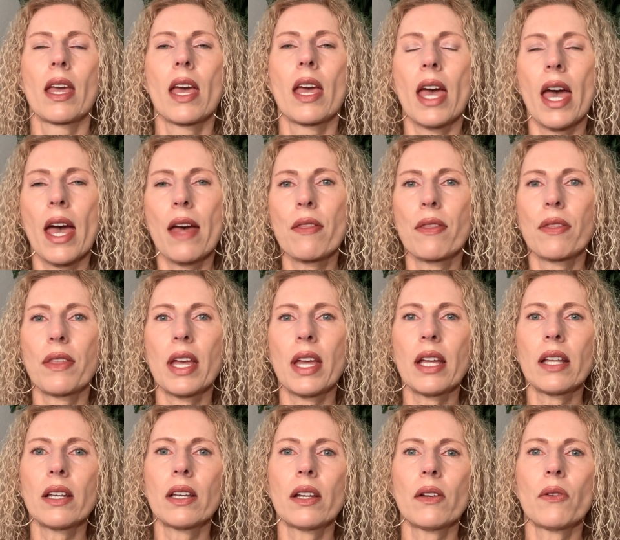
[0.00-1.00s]
And then
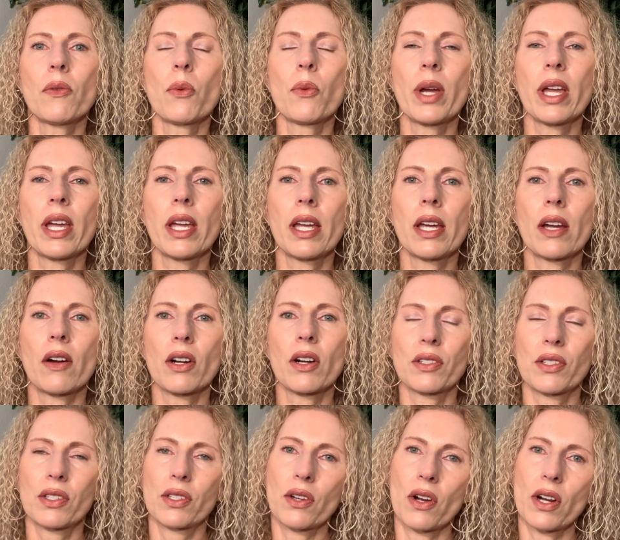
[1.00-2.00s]
we are
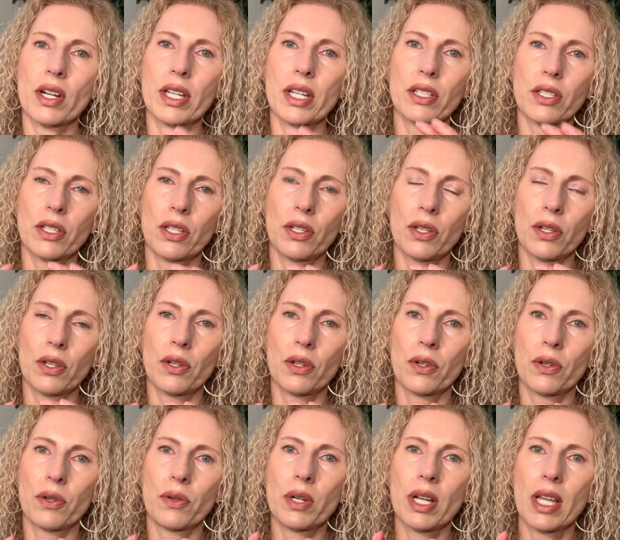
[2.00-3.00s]
starting
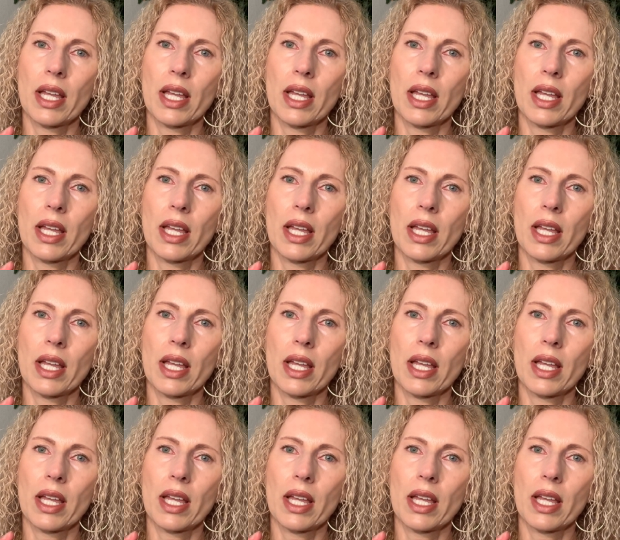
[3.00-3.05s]
to